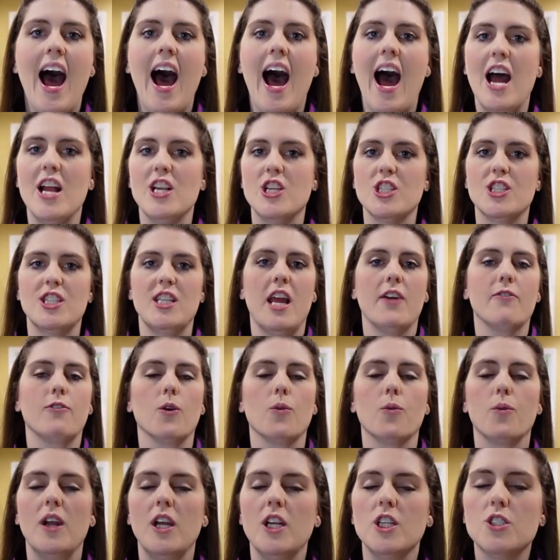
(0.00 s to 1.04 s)
I just never
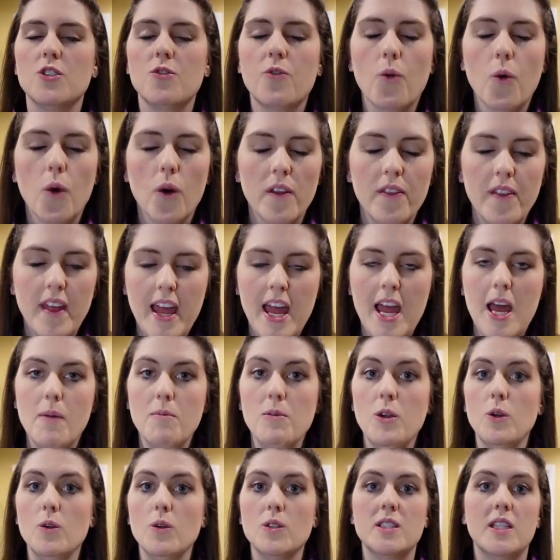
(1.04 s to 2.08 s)
reached for them,
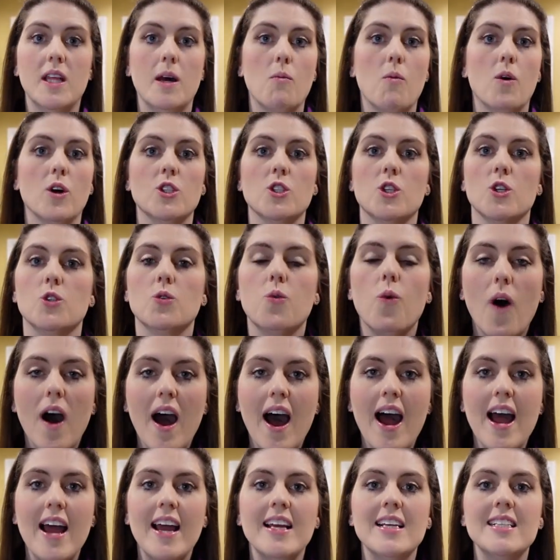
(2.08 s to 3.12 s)
used them once or
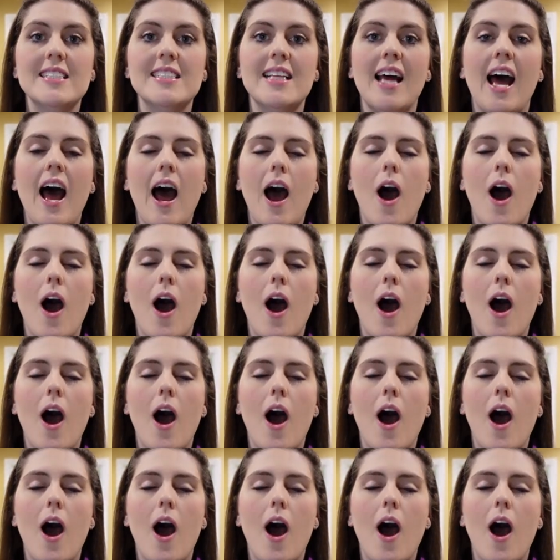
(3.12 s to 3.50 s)
twice.